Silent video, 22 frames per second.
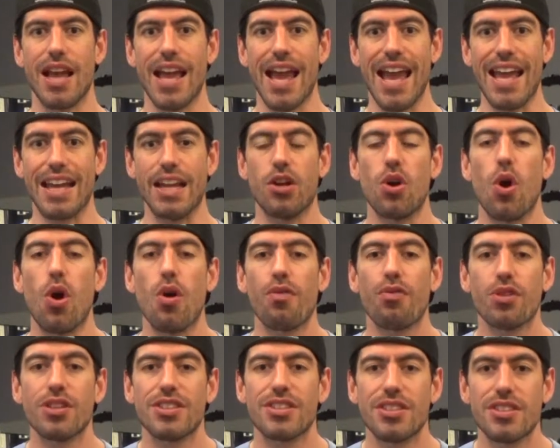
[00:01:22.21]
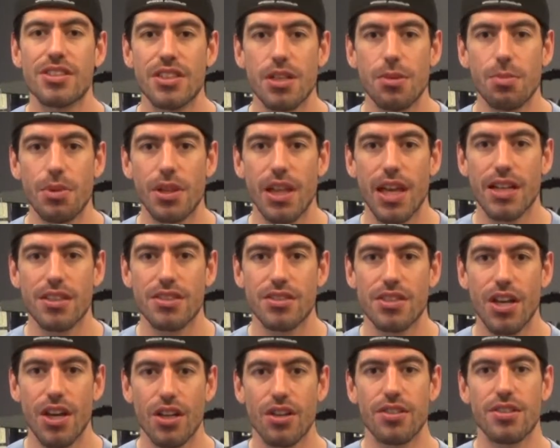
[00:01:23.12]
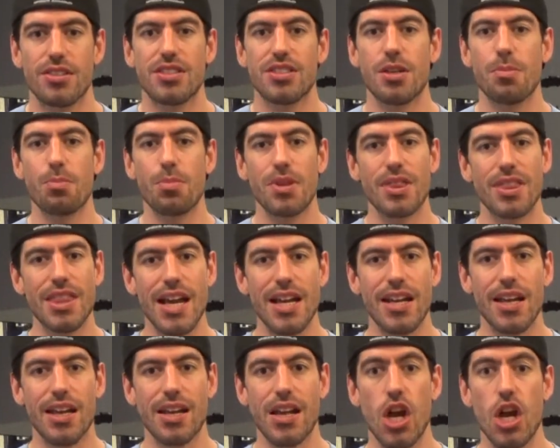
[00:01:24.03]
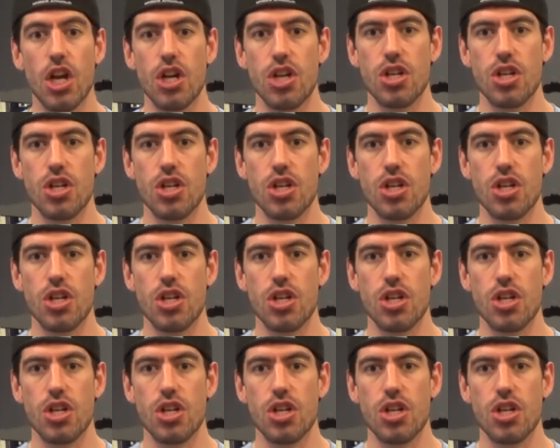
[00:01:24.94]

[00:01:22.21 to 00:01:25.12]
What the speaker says: And it overstimulates your sympathetic